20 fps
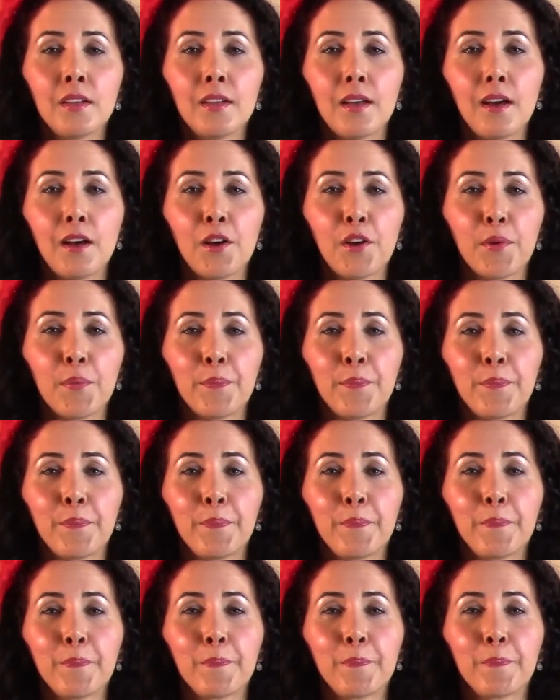And
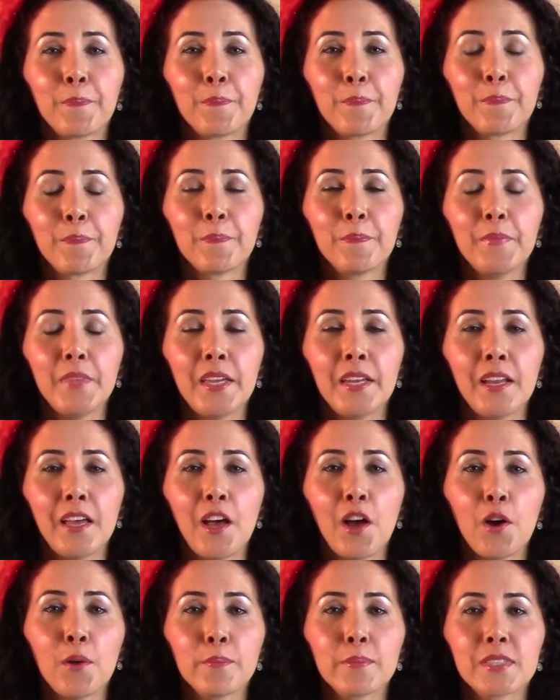it
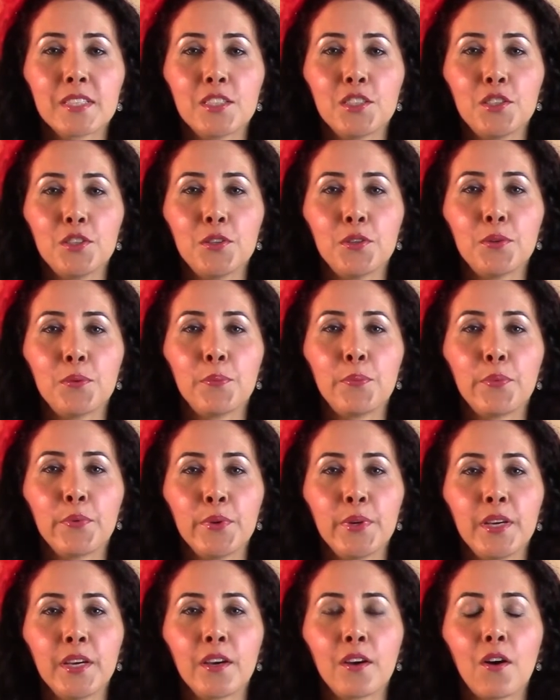helps to
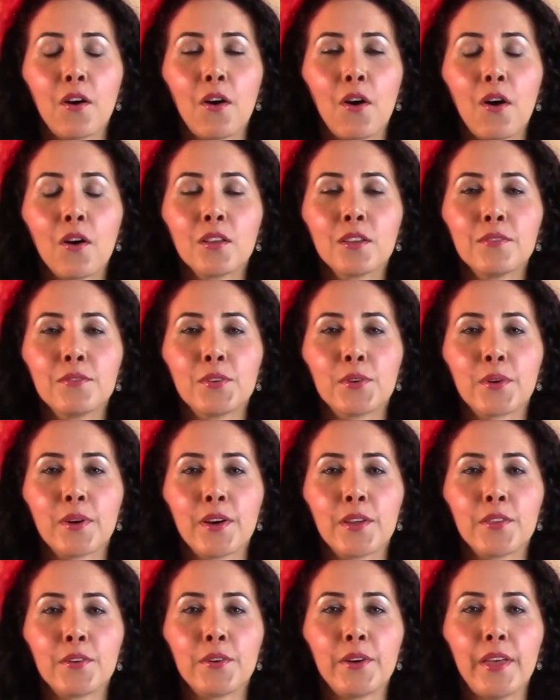bring all of your
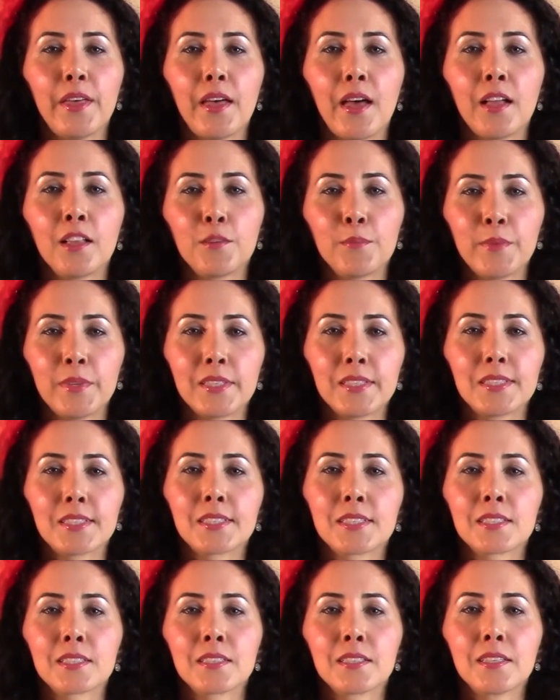other
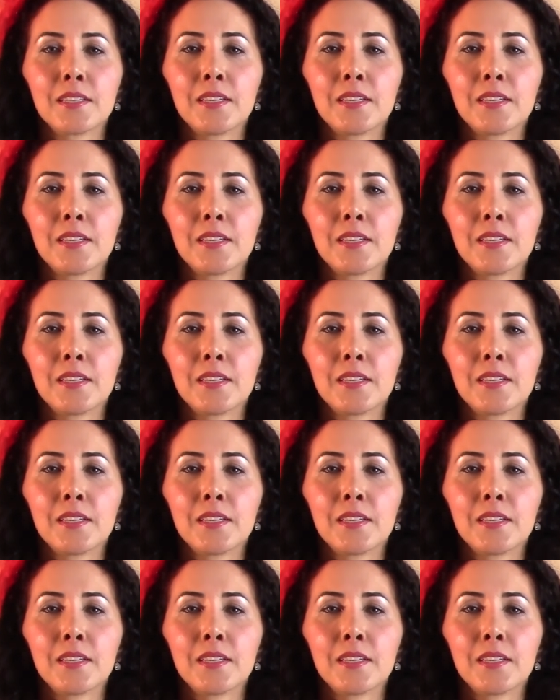elements